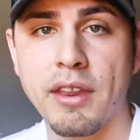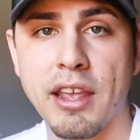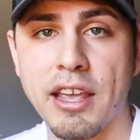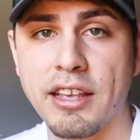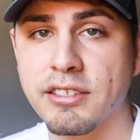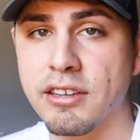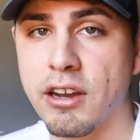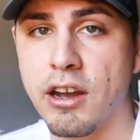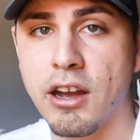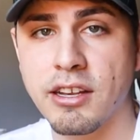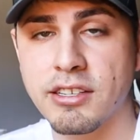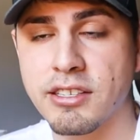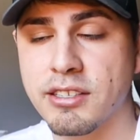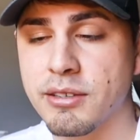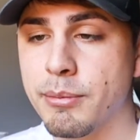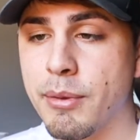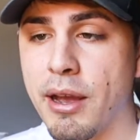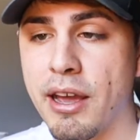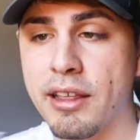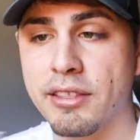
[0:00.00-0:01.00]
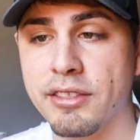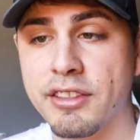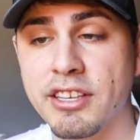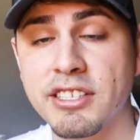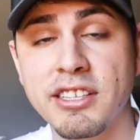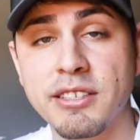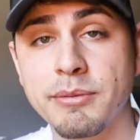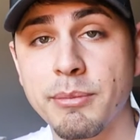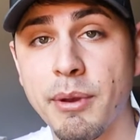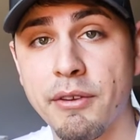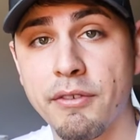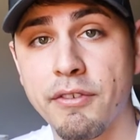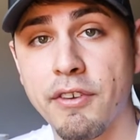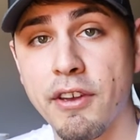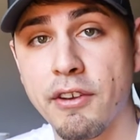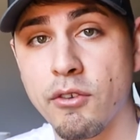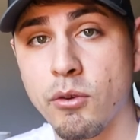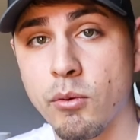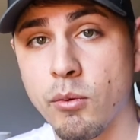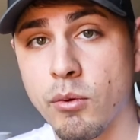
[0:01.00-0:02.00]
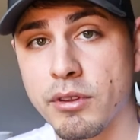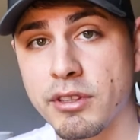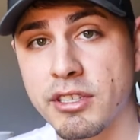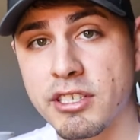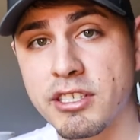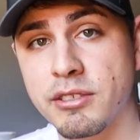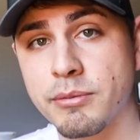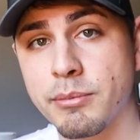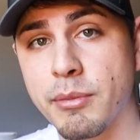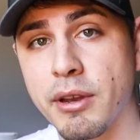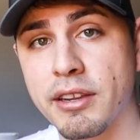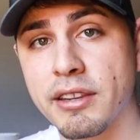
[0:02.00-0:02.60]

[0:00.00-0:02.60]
it's awesome. This is my favorite one. This is my